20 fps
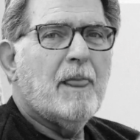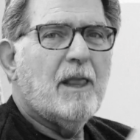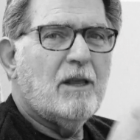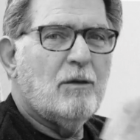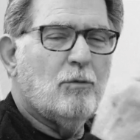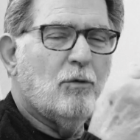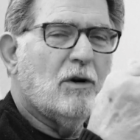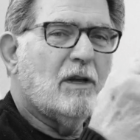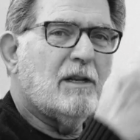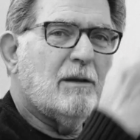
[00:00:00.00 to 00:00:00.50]

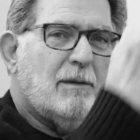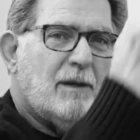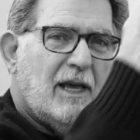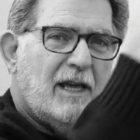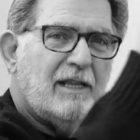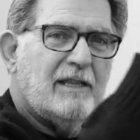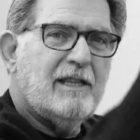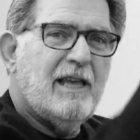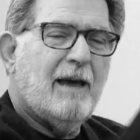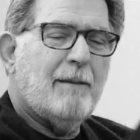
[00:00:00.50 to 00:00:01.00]
You want it
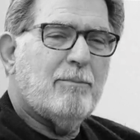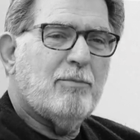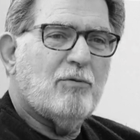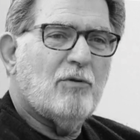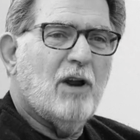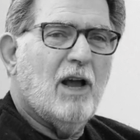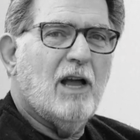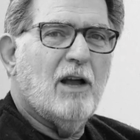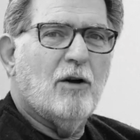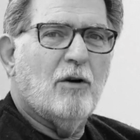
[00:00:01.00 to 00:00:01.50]
in that
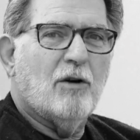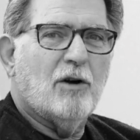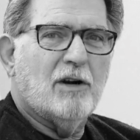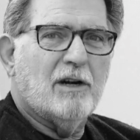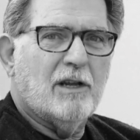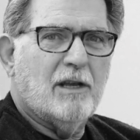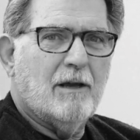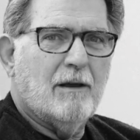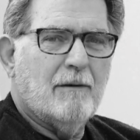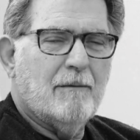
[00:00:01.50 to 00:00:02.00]

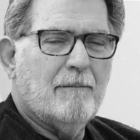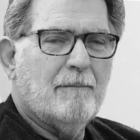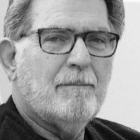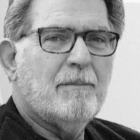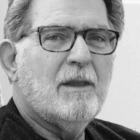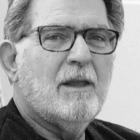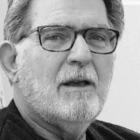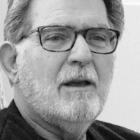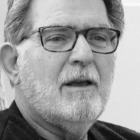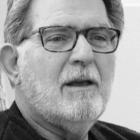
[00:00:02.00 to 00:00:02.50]
priority.
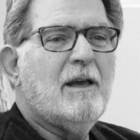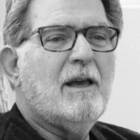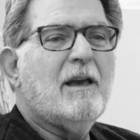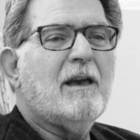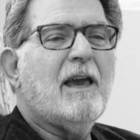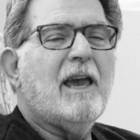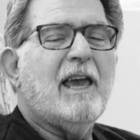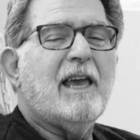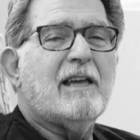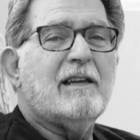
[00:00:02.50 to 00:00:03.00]

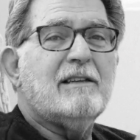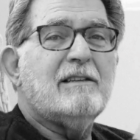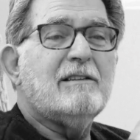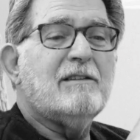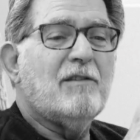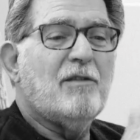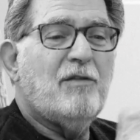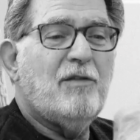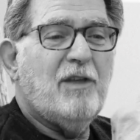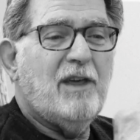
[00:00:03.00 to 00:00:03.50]
And
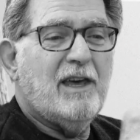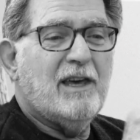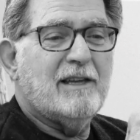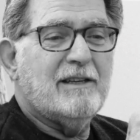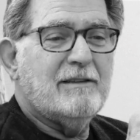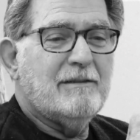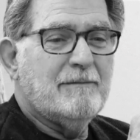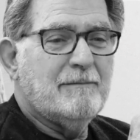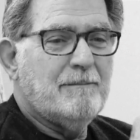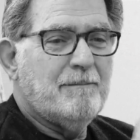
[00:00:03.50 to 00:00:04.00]

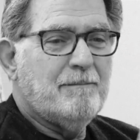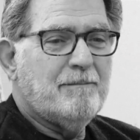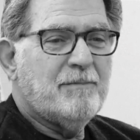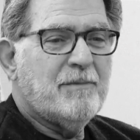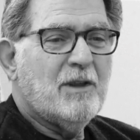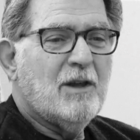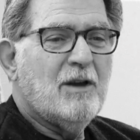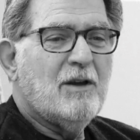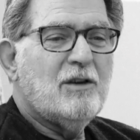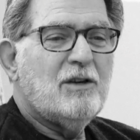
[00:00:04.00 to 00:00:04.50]
then
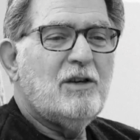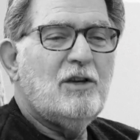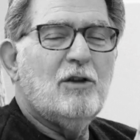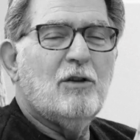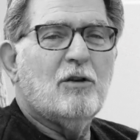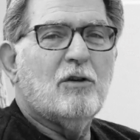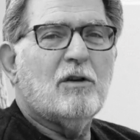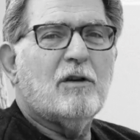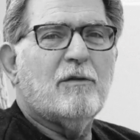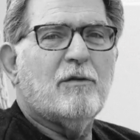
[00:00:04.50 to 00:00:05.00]

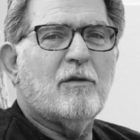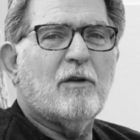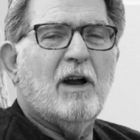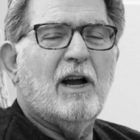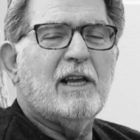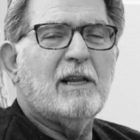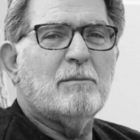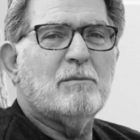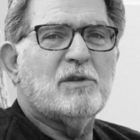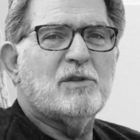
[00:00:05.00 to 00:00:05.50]
you look for
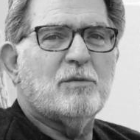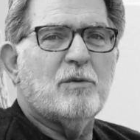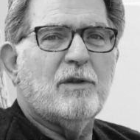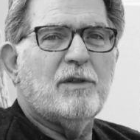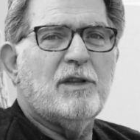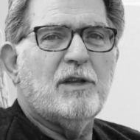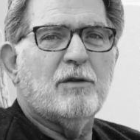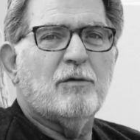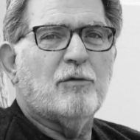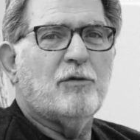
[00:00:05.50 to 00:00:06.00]
items
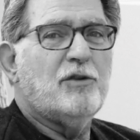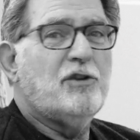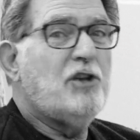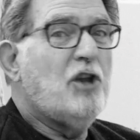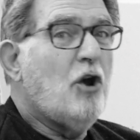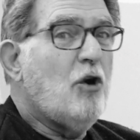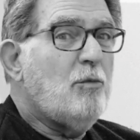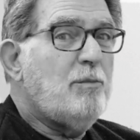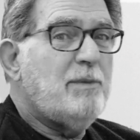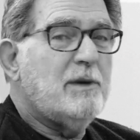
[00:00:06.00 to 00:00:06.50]
with either
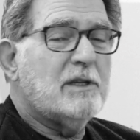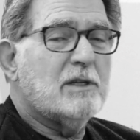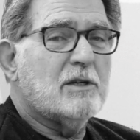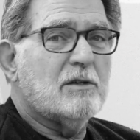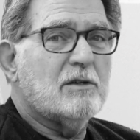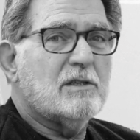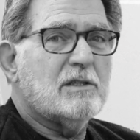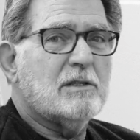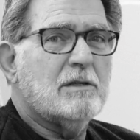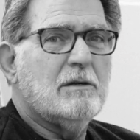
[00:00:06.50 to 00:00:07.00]
no
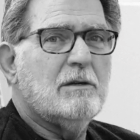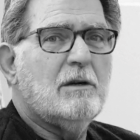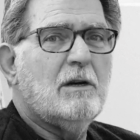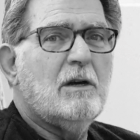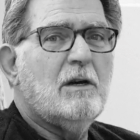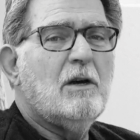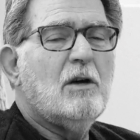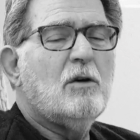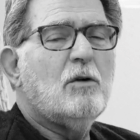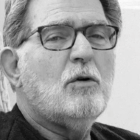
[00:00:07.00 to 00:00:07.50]
bidders
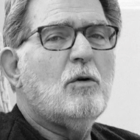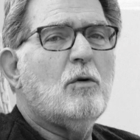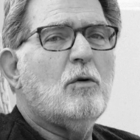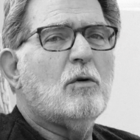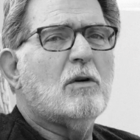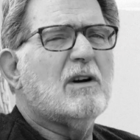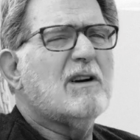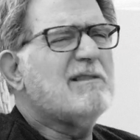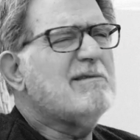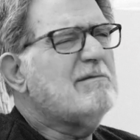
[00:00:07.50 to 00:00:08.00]

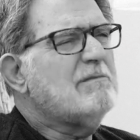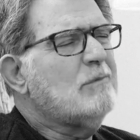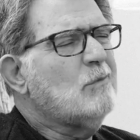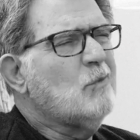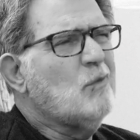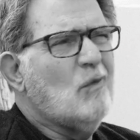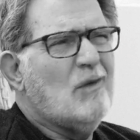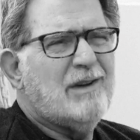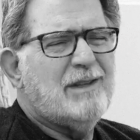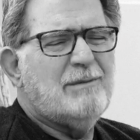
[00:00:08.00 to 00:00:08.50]
or
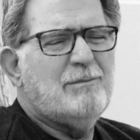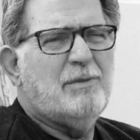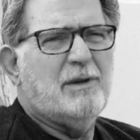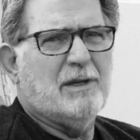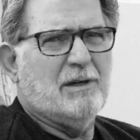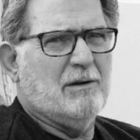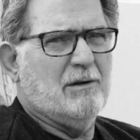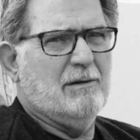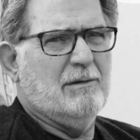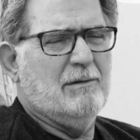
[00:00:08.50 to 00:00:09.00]
one
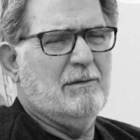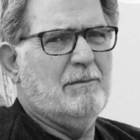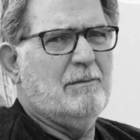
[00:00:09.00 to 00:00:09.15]
bidder.